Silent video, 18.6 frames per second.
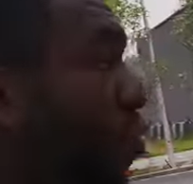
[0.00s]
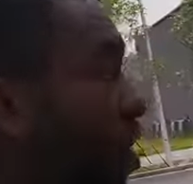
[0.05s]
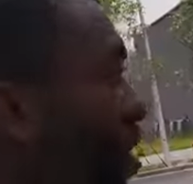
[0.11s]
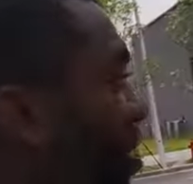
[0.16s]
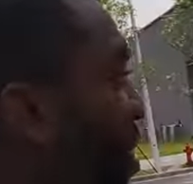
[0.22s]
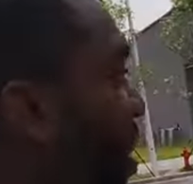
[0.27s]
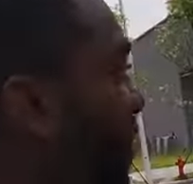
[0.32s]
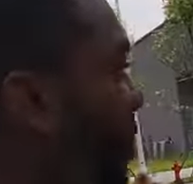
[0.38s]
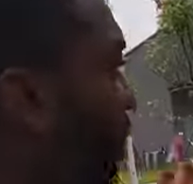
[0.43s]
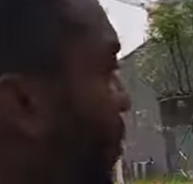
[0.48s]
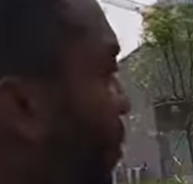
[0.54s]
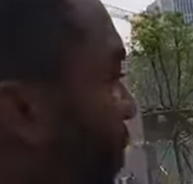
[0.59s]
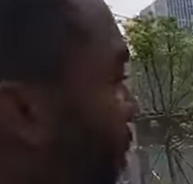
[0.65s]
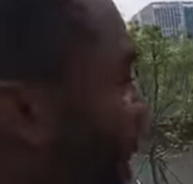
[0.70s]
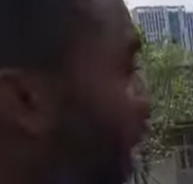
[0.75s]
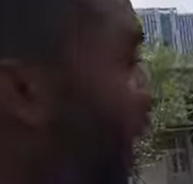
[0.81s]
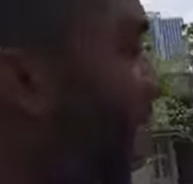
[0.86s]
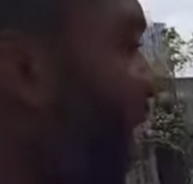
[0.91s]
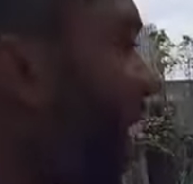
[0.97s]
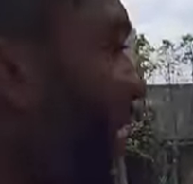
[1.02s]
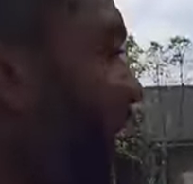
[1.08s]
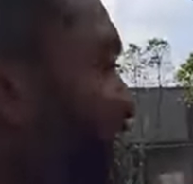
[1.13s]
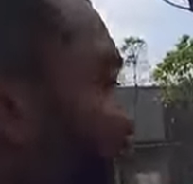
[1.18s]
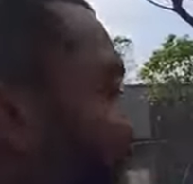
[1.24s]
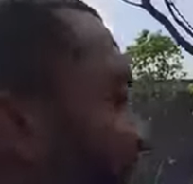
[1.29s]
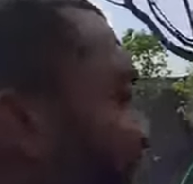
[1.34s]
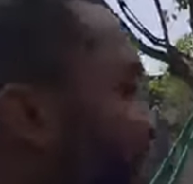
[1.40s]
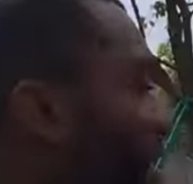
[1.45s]
we start from here
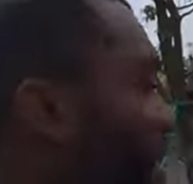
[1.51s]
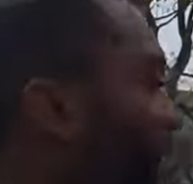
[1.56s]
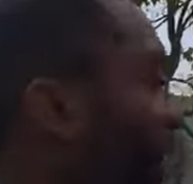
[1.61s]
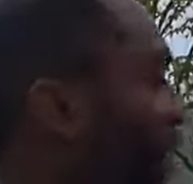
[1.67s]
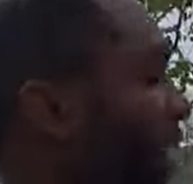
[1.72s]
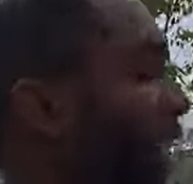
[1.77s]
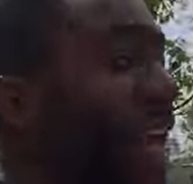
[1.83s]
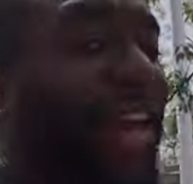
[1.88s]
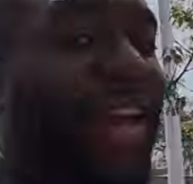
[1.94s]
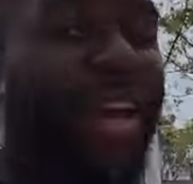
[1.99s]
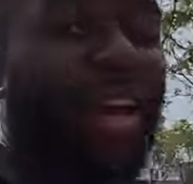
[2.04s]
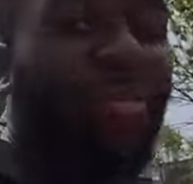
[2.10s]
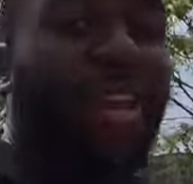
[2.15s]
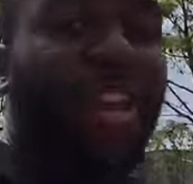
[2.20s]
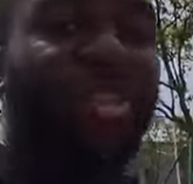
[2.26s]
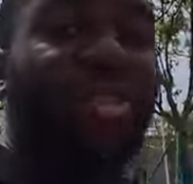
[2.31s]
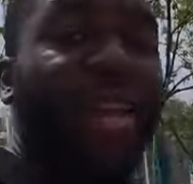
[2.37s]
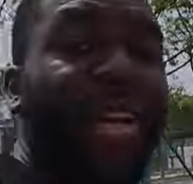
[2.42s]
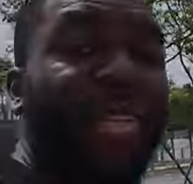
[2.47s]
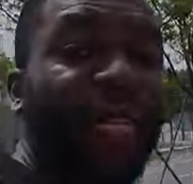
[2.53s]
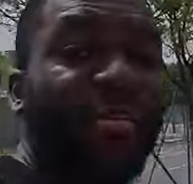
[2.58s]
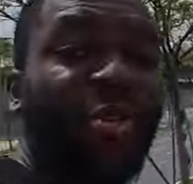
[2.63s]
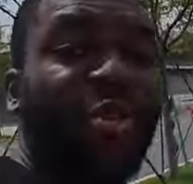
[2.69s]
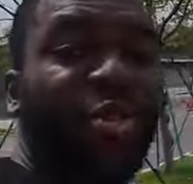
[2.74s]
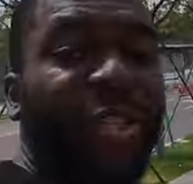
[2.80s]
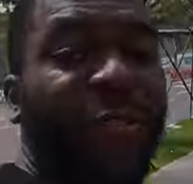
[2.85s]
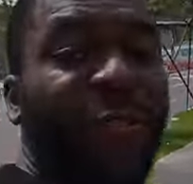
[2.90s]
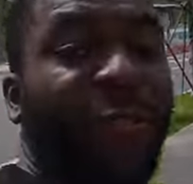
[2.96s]
and I want to try some
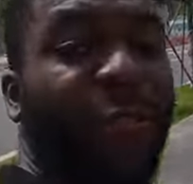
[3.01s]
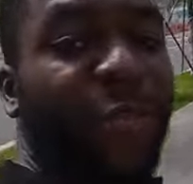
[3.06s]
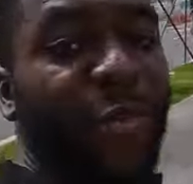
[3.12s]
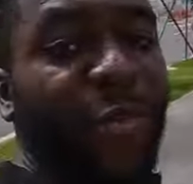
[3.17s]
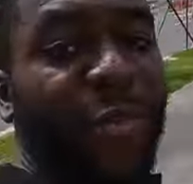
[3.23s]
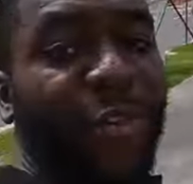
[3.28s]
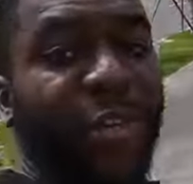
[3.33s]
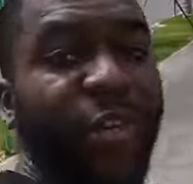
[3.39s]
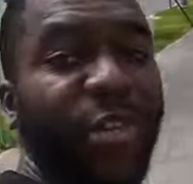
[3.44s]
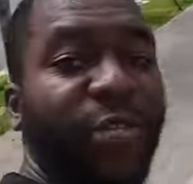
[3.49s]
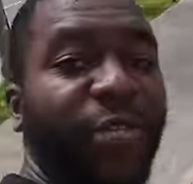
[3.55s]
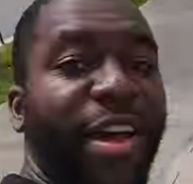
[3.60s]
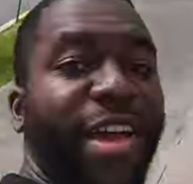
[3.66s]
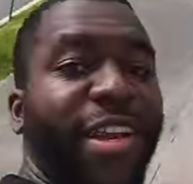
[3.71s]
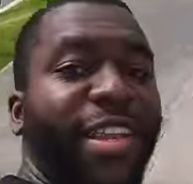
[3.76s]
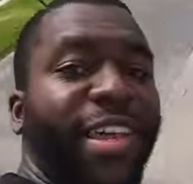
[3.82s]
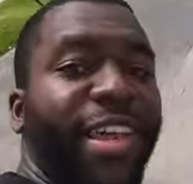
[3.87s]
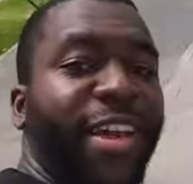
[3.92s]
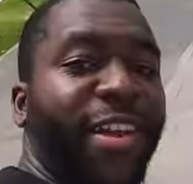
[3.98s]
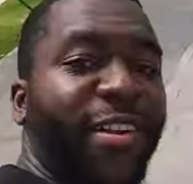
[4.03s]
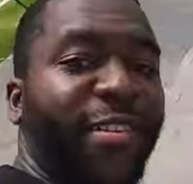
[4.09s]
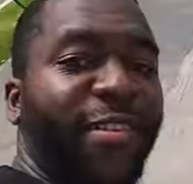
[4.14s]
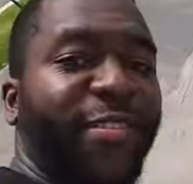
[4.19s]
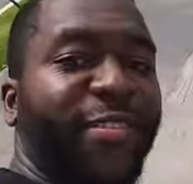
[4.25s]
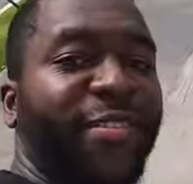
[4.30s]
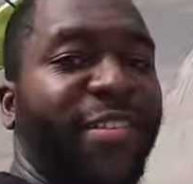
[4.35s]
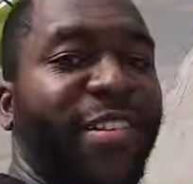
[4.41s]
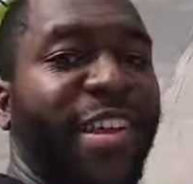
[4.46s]
street food right here.
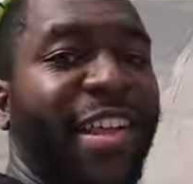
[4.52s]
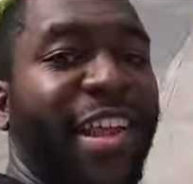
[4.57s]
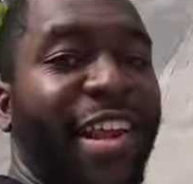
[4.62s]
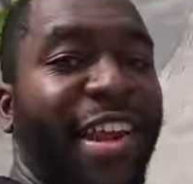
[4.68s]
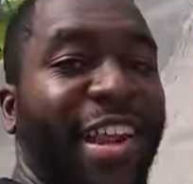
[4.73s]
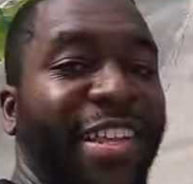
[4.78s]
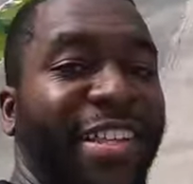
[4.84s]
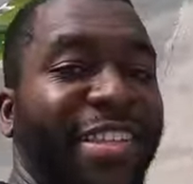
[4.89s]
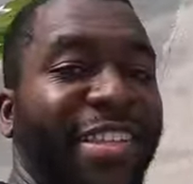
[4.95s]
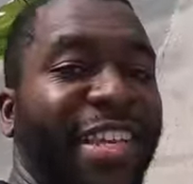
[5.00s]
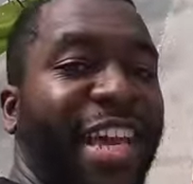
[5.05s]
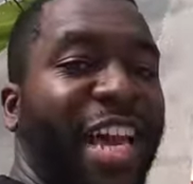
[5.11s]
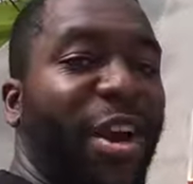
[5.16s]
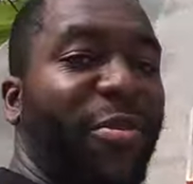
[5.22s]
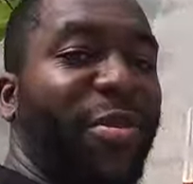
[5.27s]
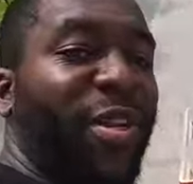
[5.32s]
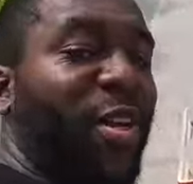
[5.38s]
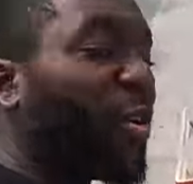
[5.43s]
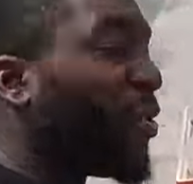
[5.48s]
Let's see how it